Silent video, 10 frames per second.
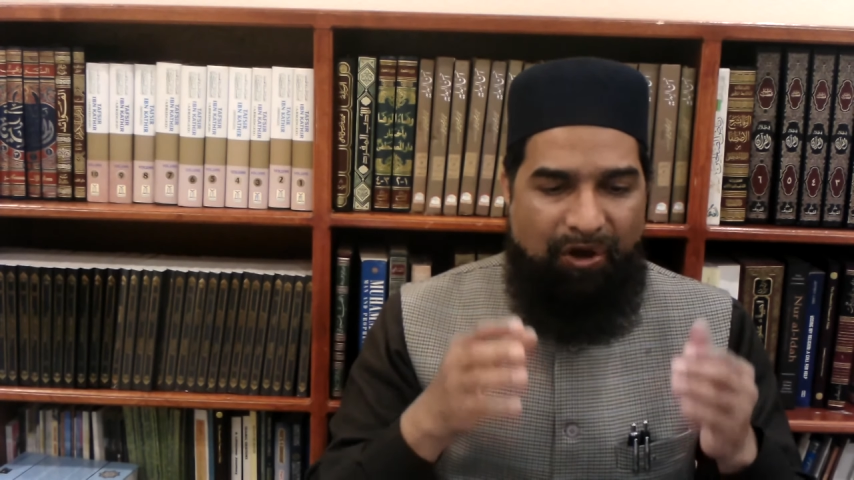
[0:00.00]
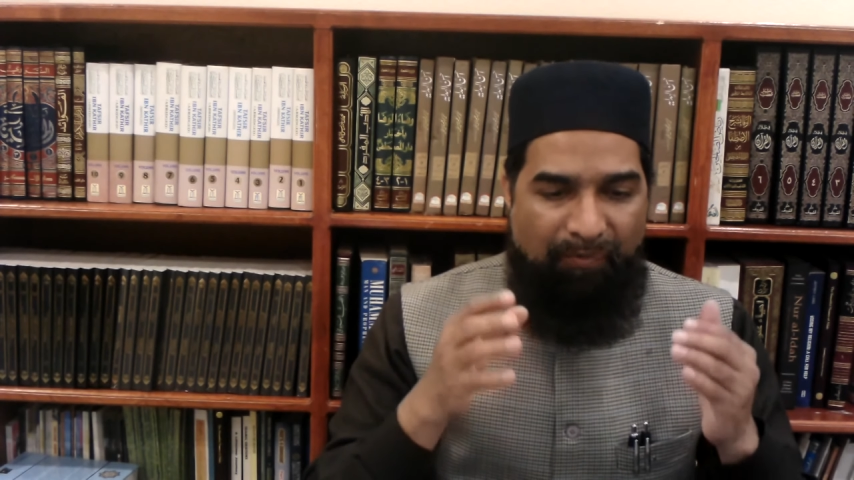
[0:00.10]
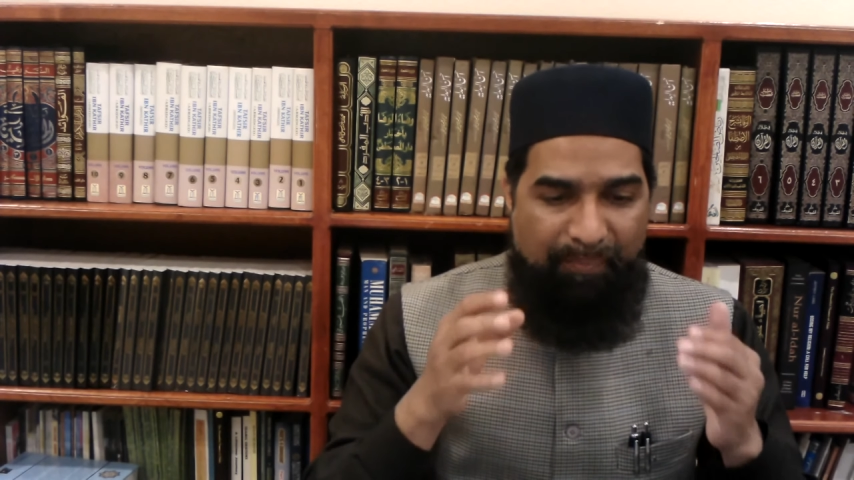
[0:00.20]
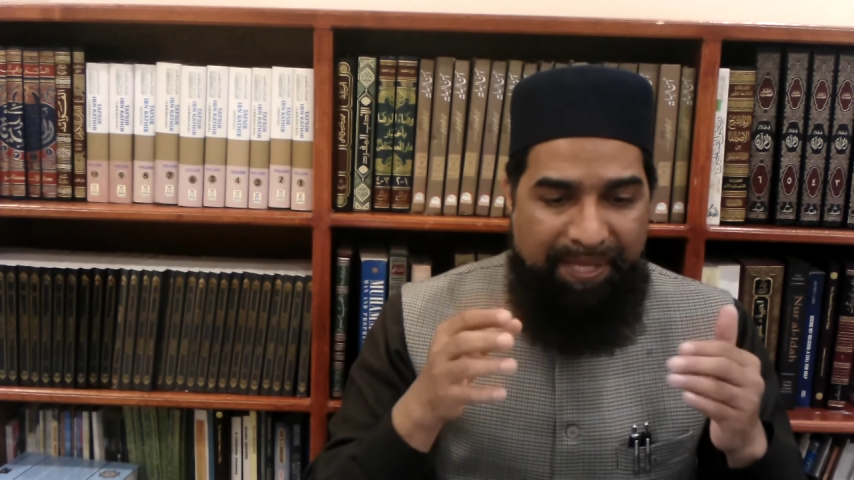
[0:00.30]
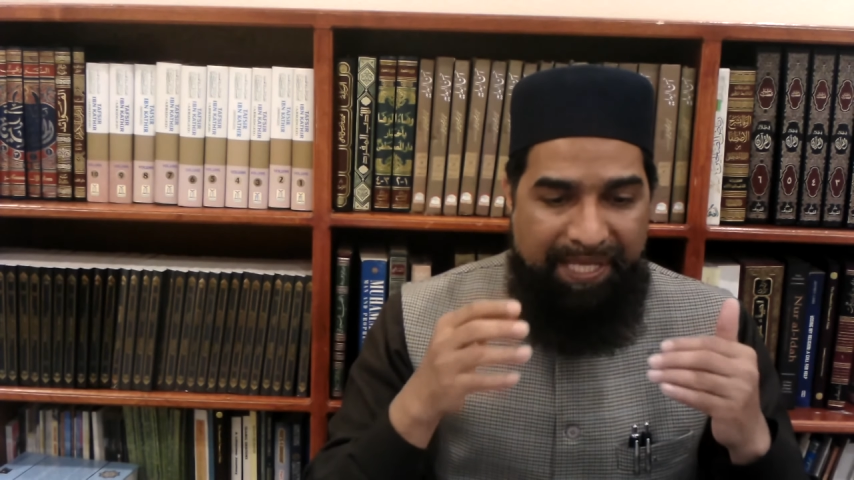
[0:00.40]

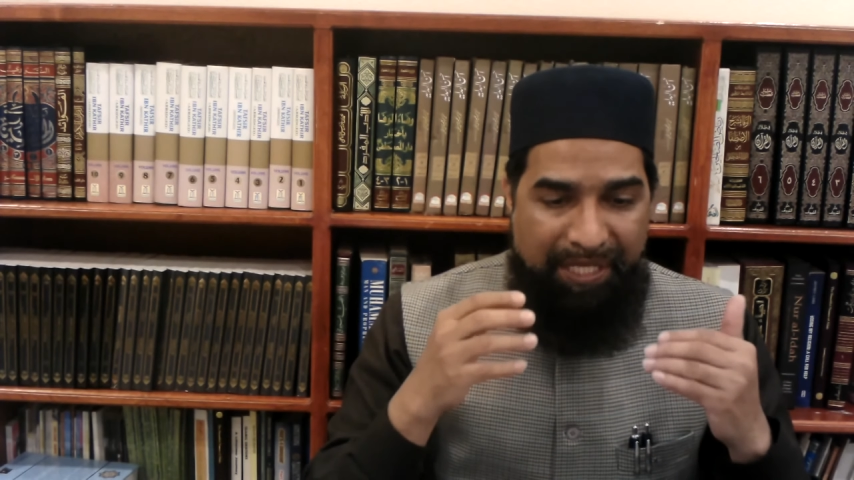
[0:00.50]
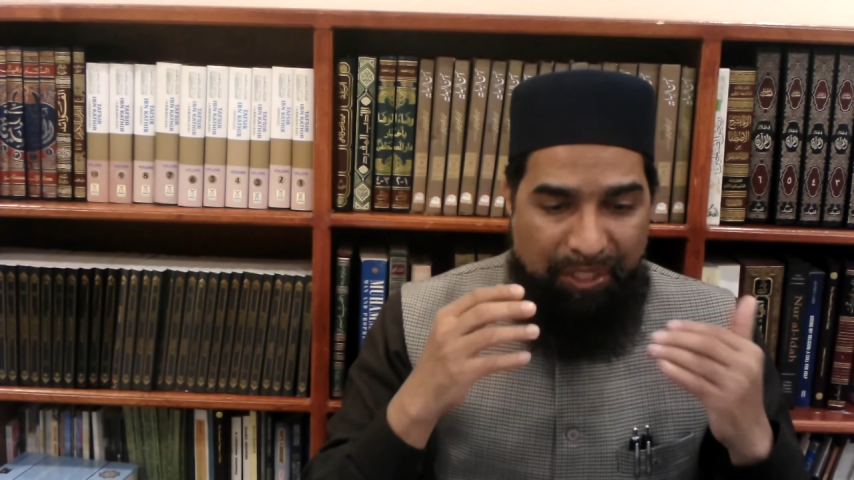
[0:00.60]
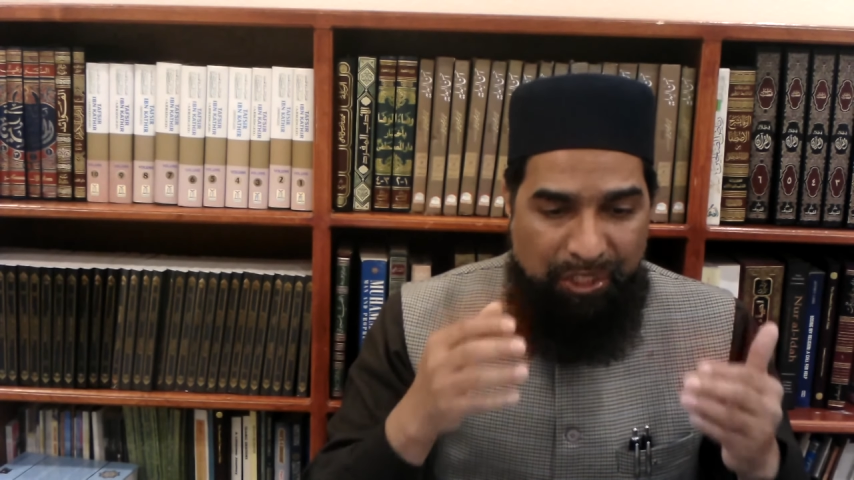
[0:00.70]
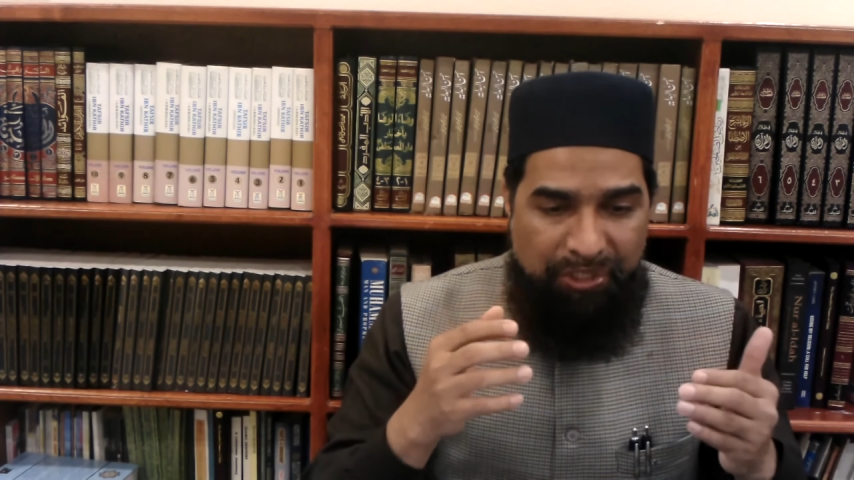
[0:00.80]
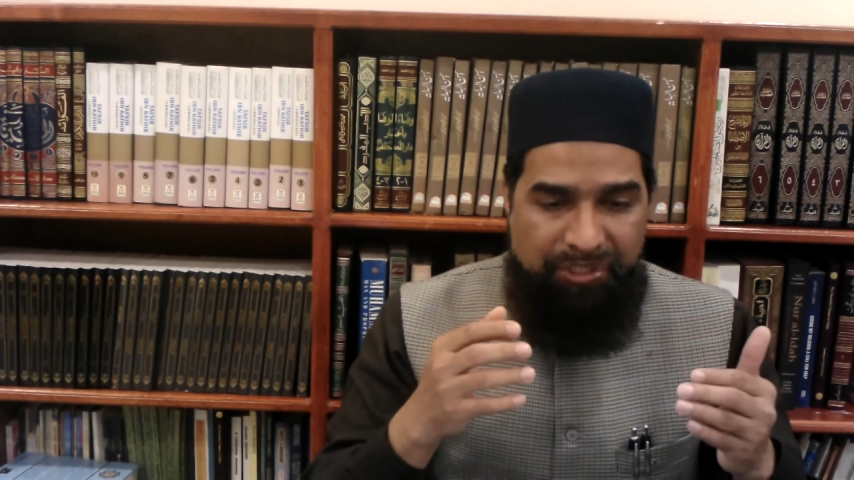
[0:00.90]
of
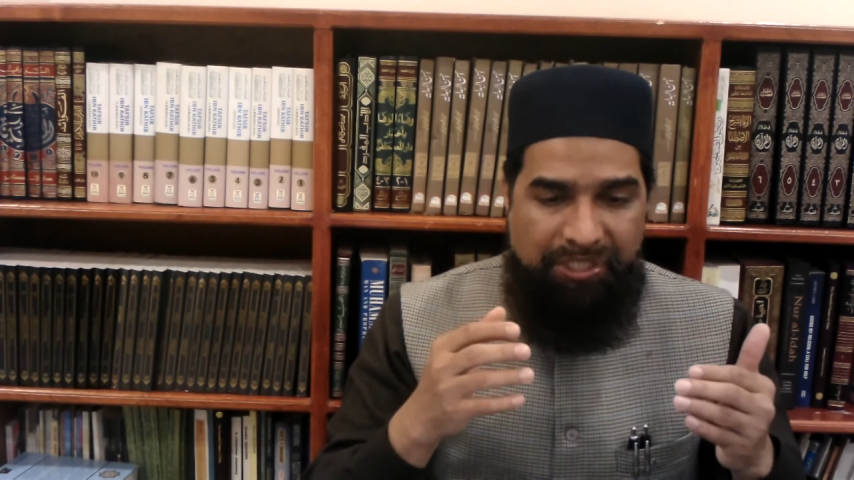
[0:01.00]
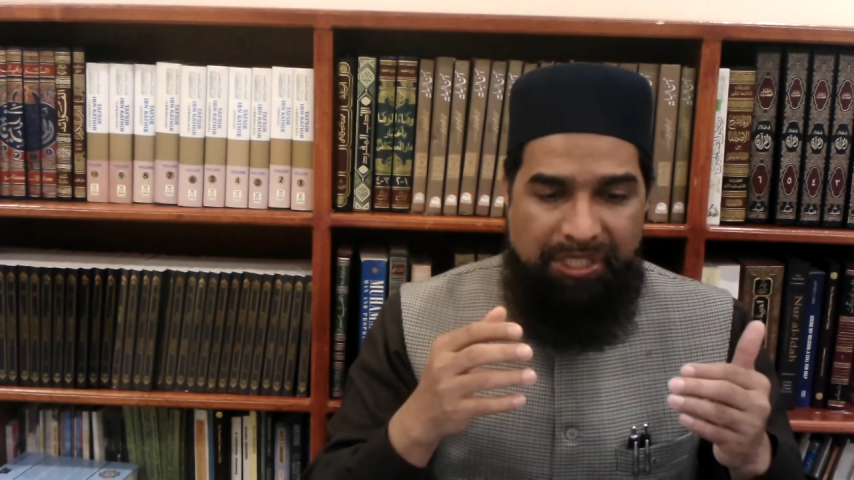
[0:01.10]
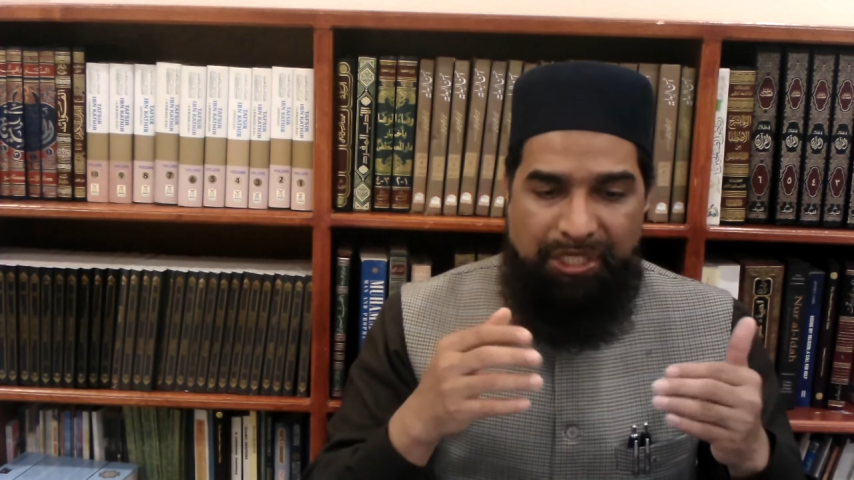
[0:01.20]
being good